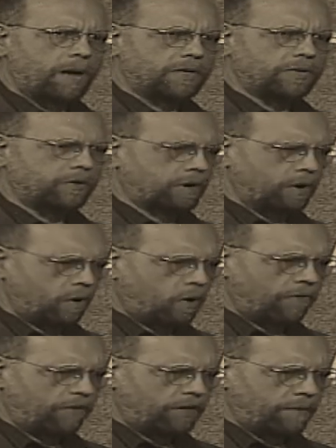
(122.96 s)
a monster a
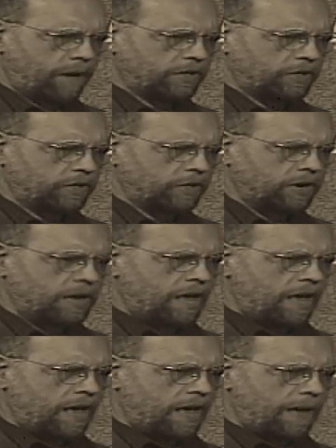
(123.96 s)
chlorophyll monster
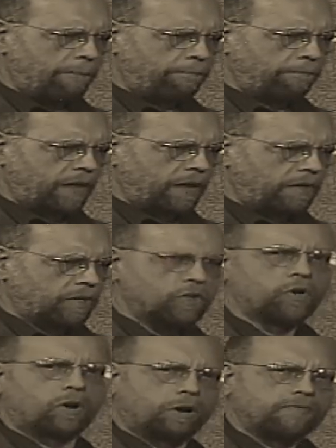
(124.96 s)

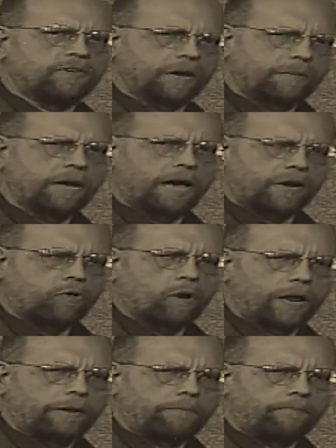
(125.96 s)
deserved some kind of
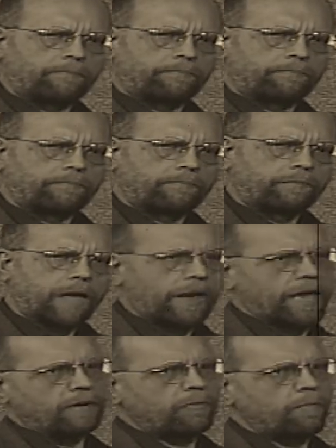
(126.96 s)
credit. Now,
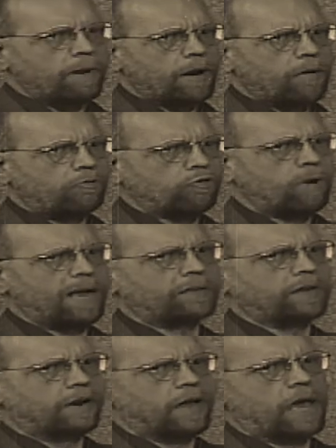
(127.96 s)
Eddie Romero
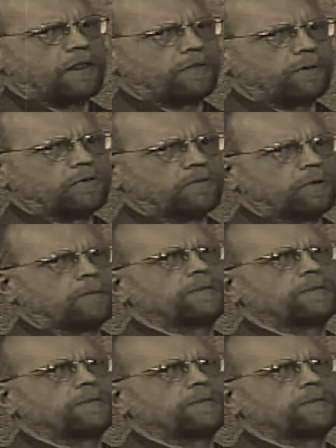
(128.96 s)
directed a lot of those